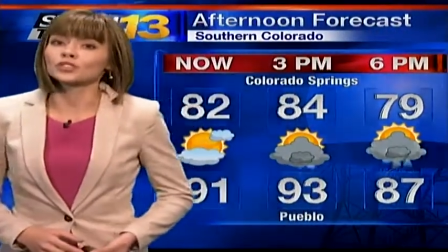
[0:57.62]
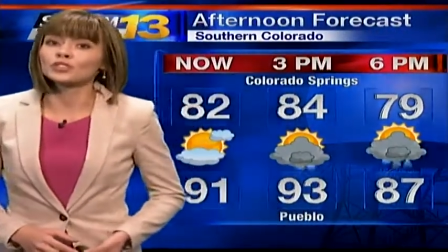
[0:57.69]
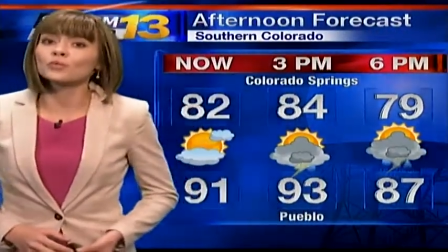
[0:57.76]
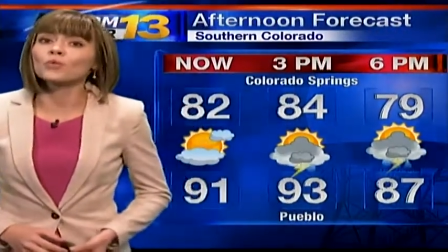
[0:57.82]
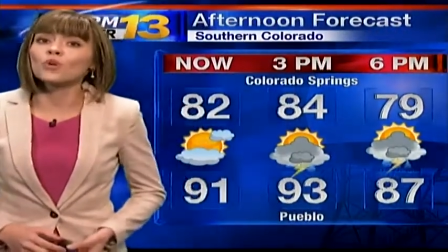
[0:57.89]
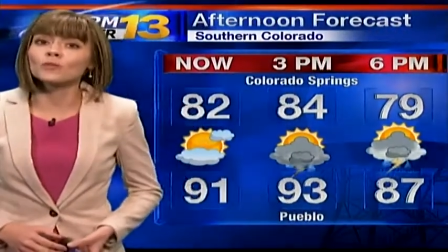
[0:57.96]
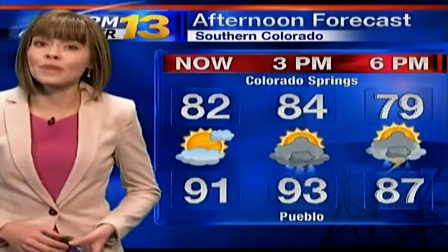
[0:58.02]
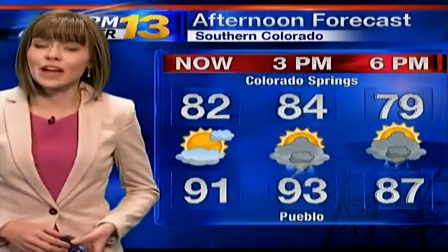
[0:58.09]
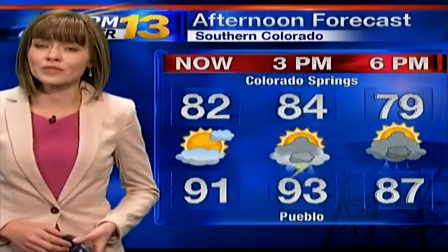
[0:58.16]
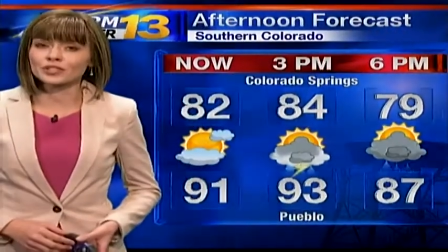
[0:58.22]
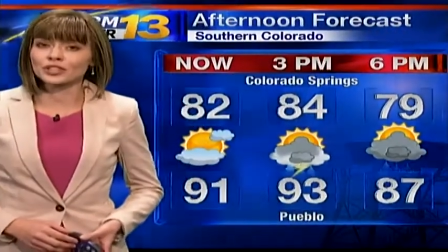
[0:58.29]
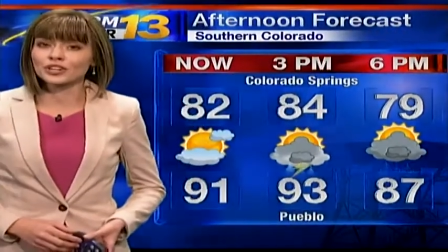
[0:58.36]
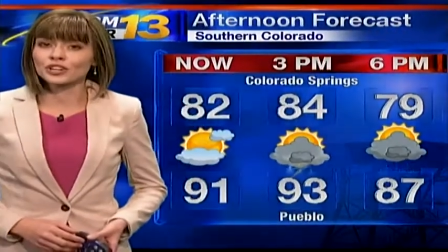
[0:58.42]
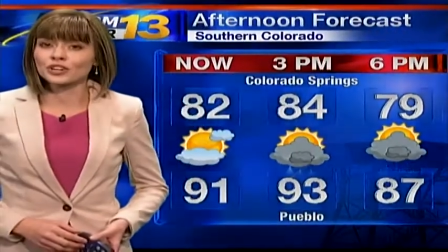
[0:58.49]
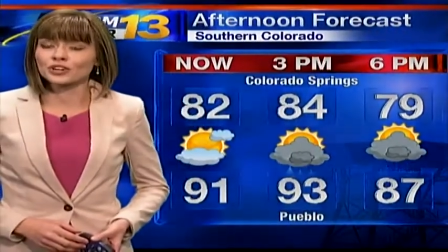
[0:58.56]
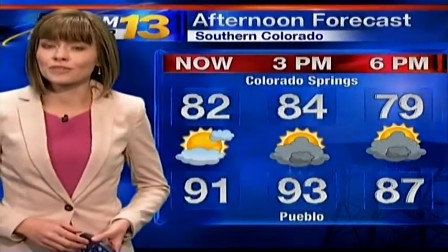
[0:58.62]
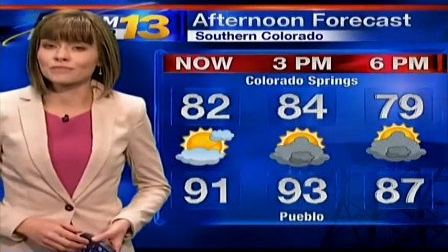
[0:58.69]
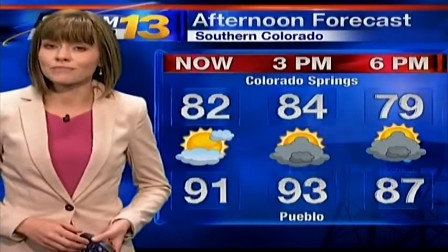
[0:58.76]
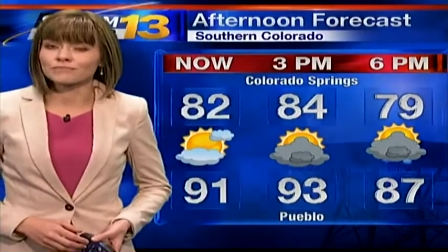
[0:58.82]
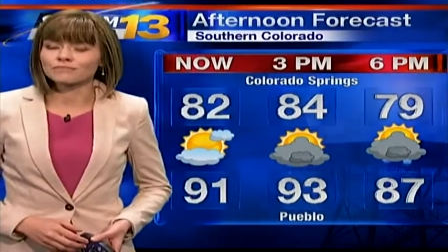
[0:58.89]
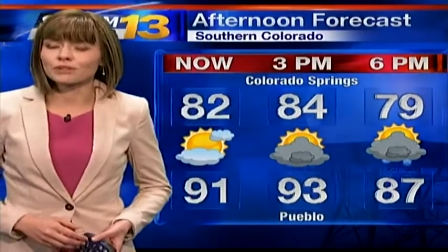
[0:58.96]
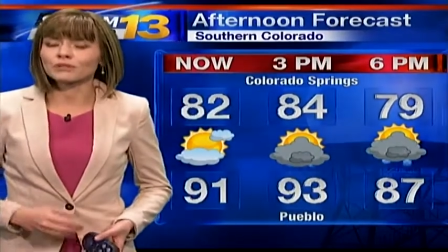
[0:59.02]
a warm afternoon.
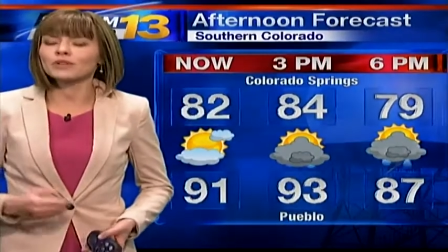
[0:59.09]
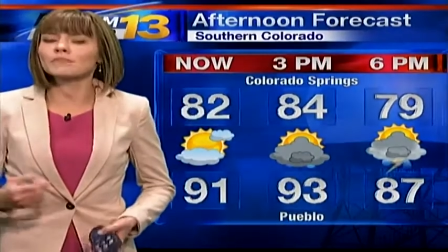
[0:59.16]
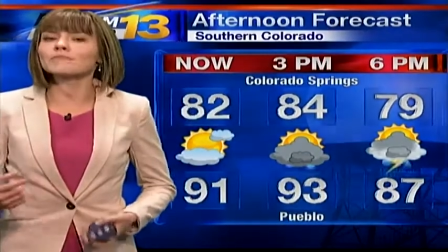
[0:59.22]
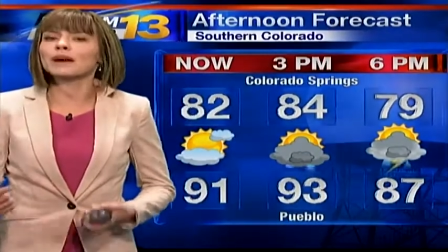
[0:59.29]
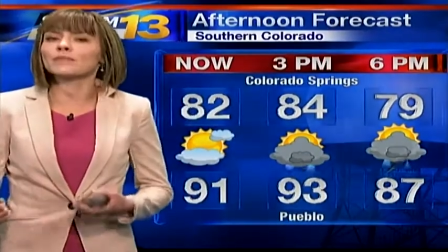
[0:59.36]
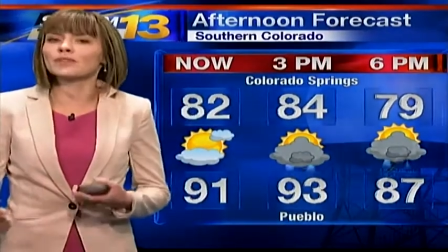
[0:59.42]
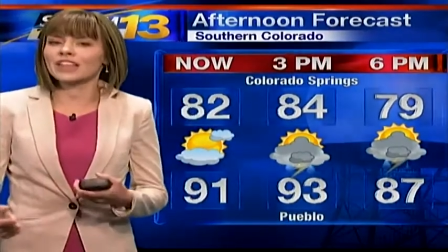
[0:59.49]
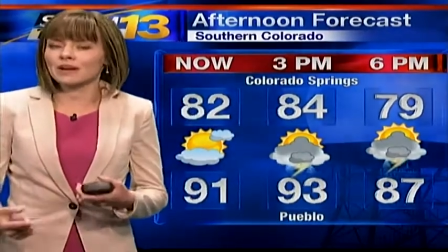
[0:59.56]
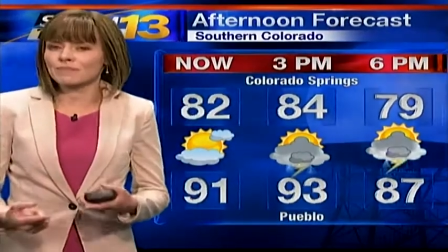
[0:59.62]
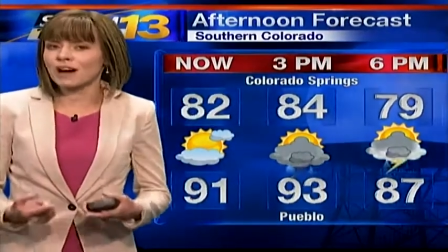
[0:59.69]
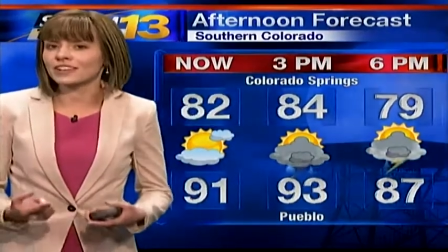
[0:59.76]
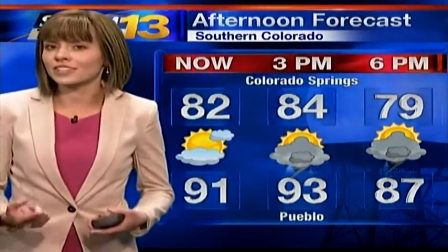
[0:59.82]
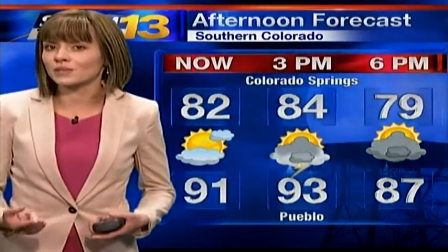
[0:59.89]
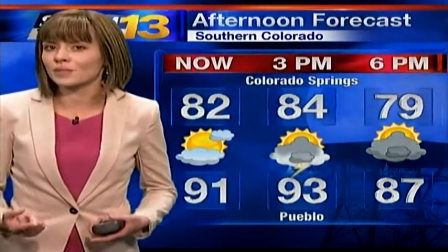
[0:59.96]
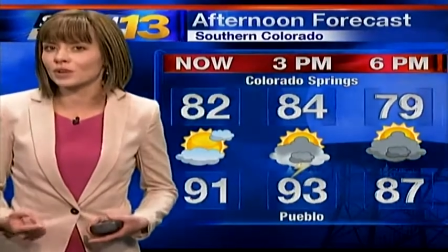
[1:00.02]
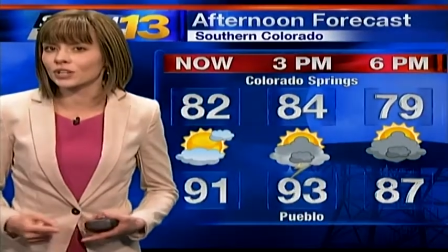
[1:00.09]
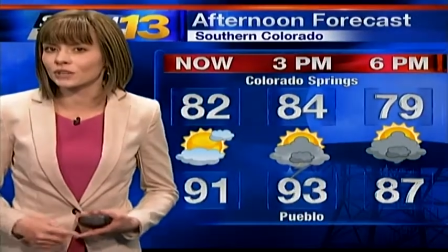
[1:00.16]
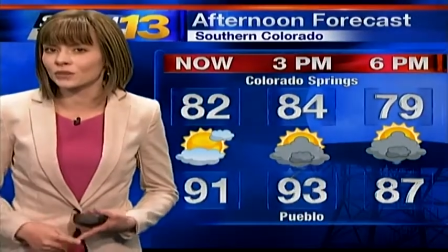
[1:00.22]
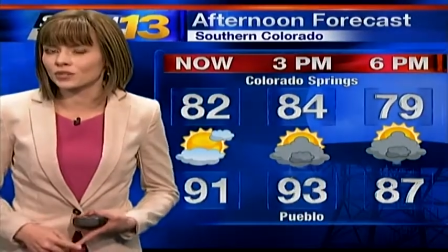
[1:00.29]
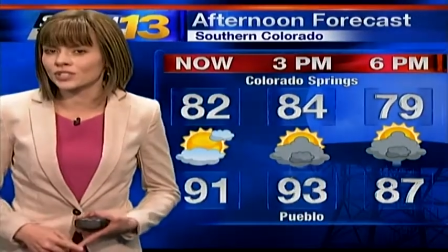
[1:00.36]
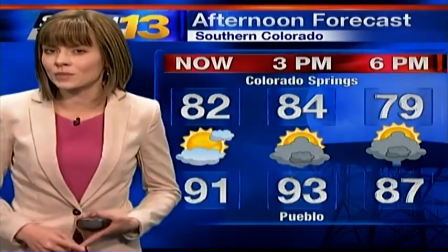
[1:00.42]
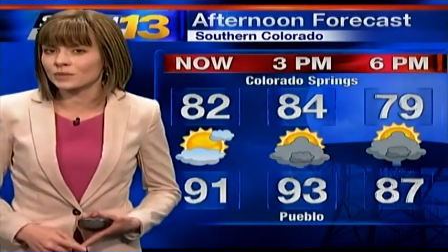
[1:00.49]
But remember that possibility
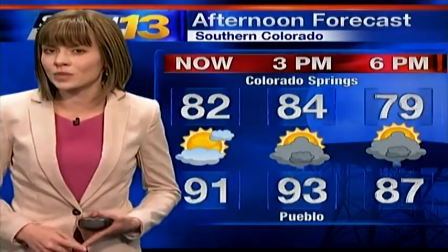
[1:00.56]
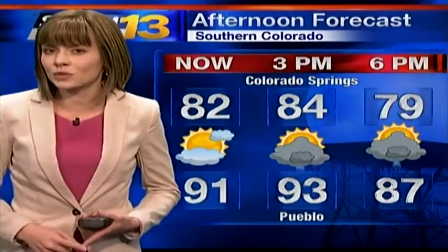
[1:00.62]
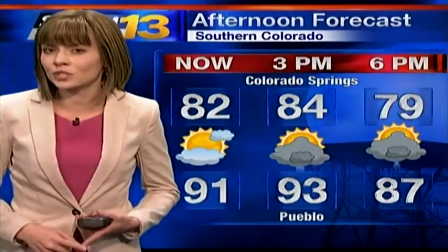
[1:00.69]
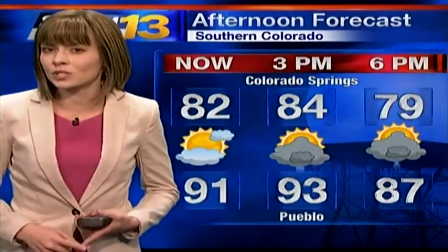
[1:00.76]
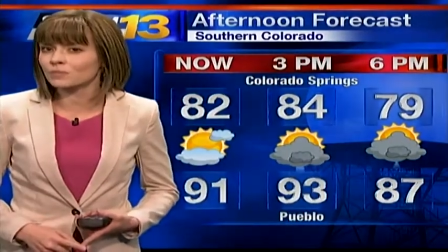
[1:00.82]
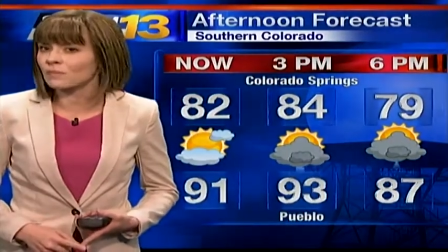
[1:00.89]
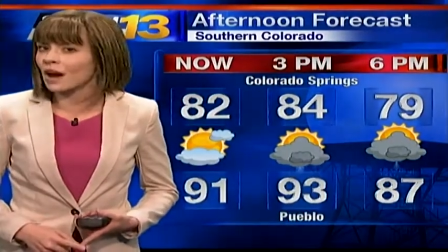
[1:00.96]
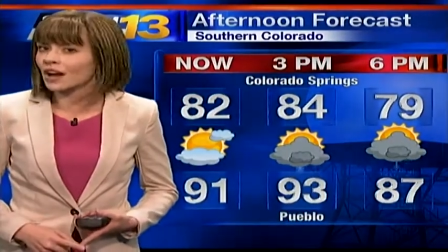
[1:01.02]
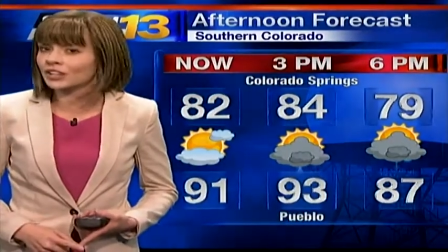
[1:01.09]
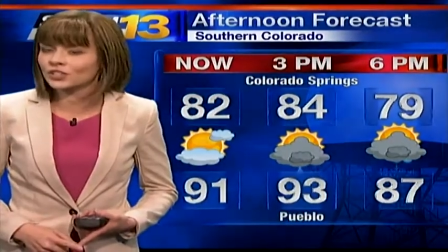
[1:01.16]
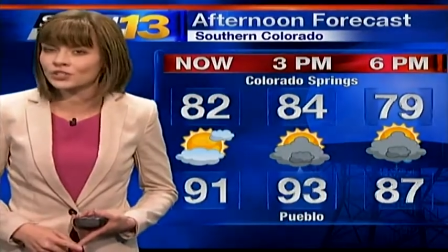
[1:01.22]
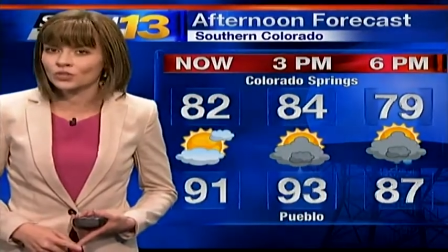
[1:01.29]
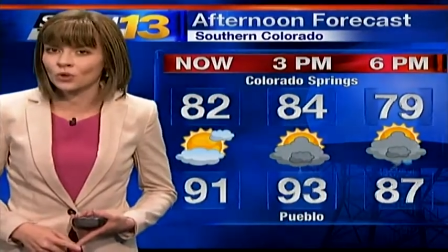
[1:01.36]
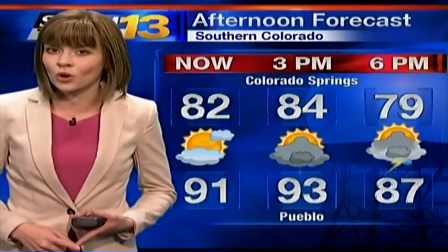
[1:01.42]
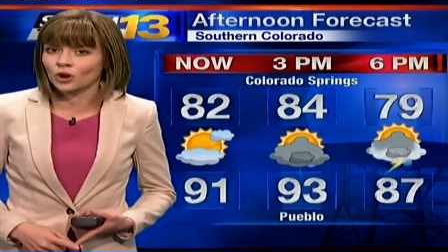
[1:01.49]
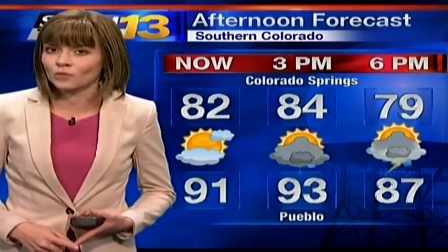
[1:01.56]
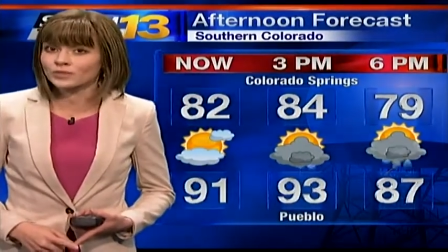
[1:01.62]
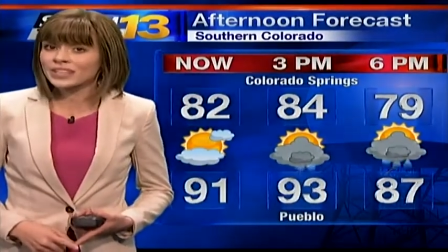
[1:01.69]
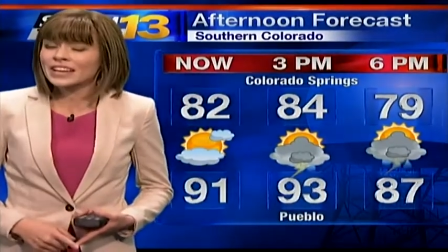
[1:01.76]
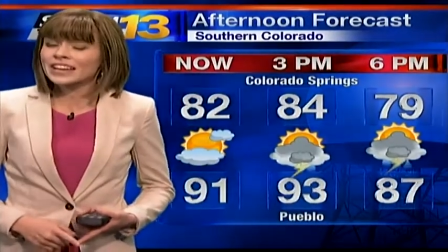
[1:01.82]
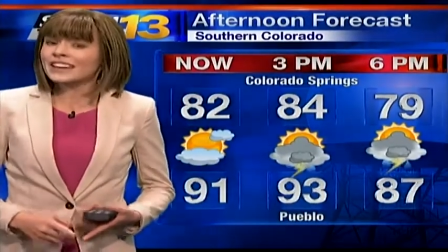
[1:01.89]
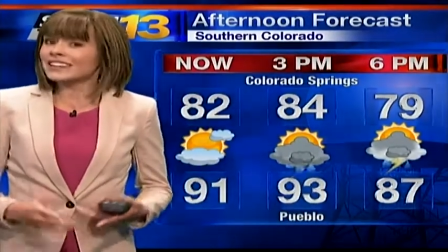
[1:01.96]
for some of those spotty storms.